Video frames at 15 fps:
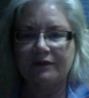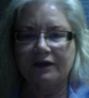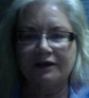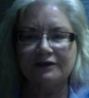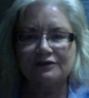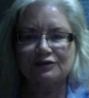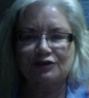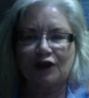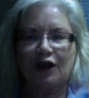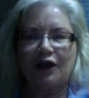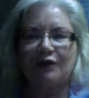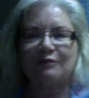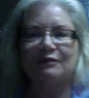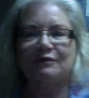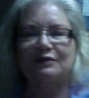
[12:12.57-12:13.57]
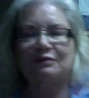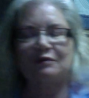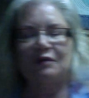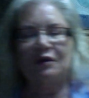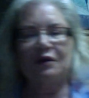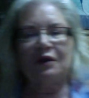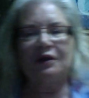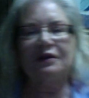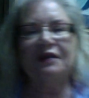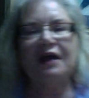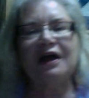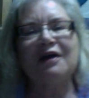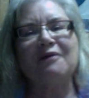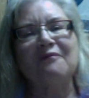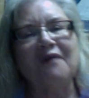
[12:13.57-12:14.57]
shot with
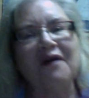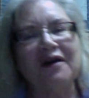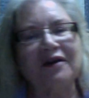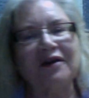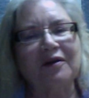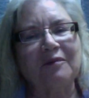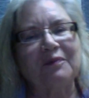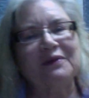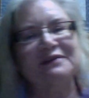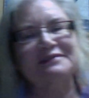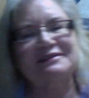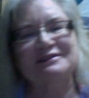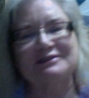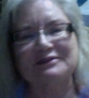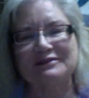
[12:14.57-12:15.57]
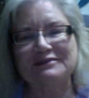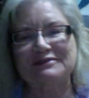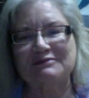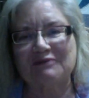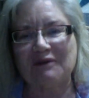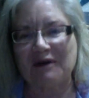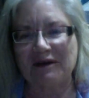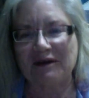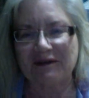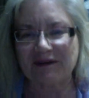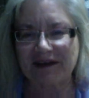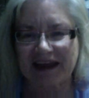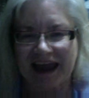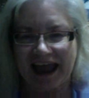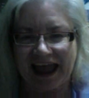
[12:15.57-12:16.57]
not water pistols, water
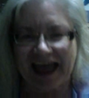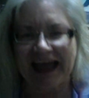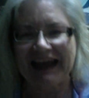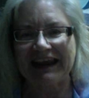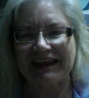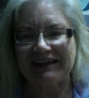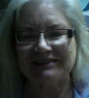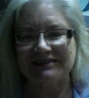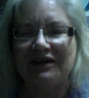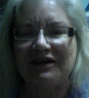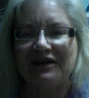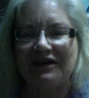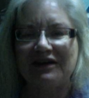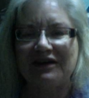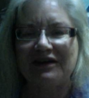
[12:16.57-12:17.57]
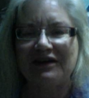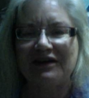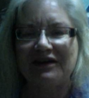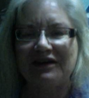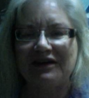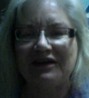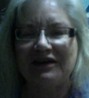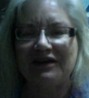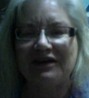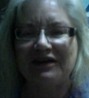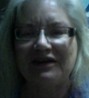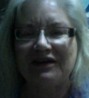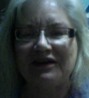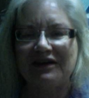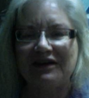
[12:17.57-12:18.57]
cannons all day
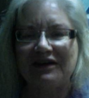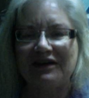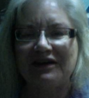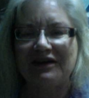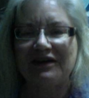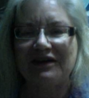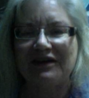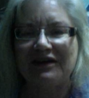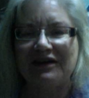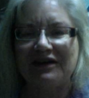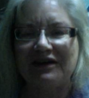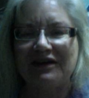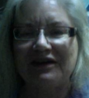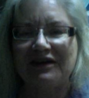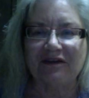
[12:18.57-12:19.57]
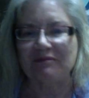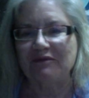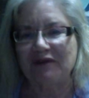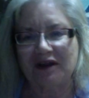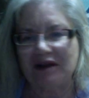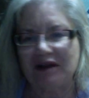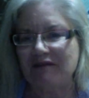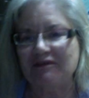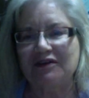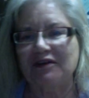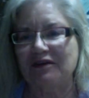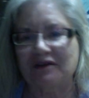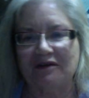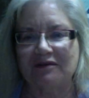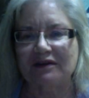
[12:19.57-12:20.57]
long, or all the way from wherever you're
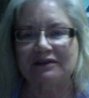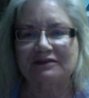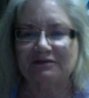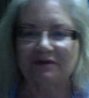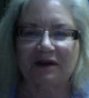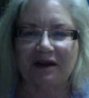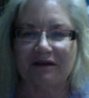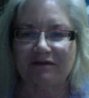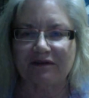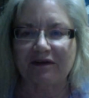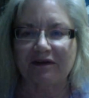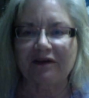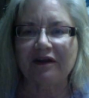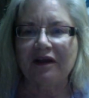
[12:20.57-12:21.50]
going to wherever.